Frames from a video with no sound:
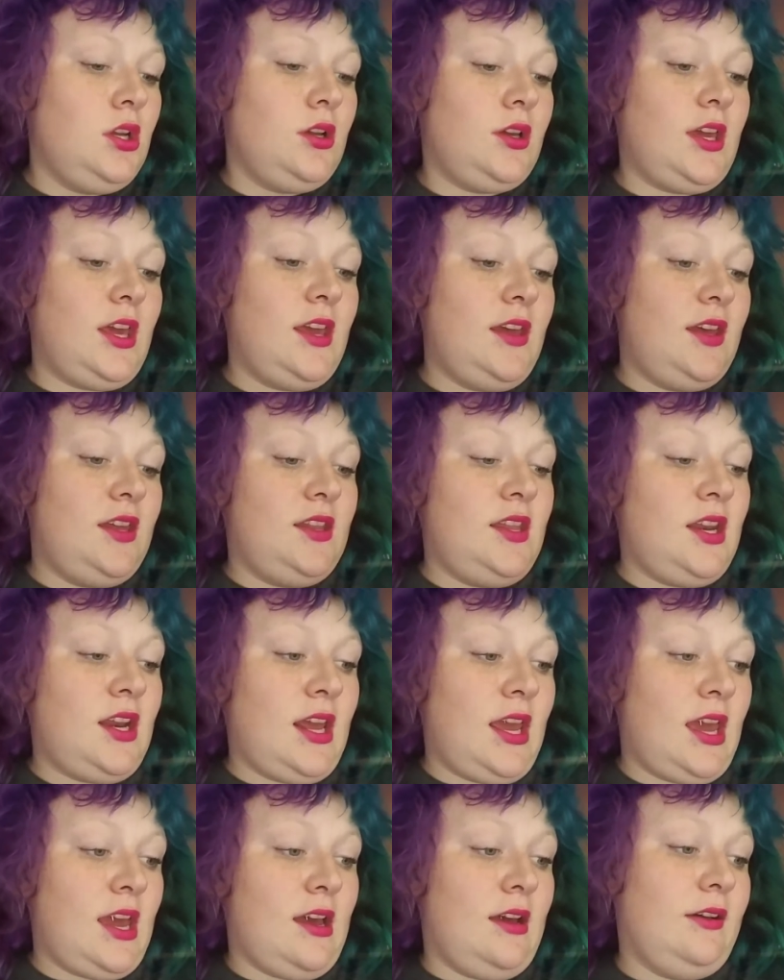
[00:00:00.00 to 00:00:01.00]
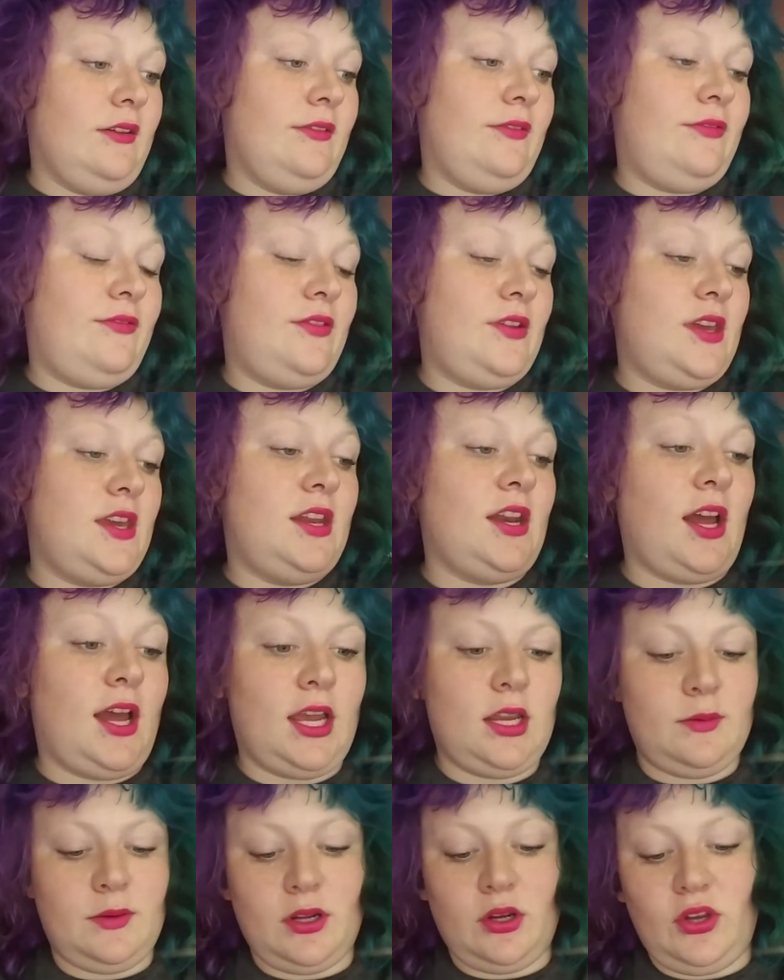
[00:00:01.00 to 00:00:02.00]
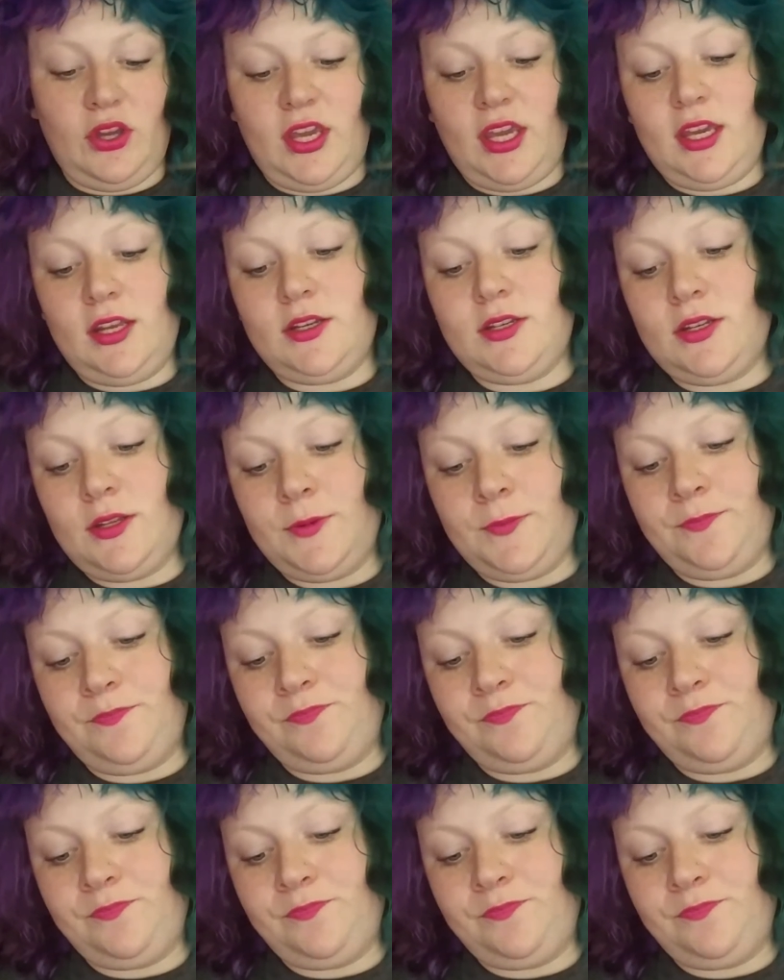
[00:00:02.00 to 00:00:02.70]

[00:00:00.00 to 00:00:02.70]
Okay, and then I have an eyebrow kit.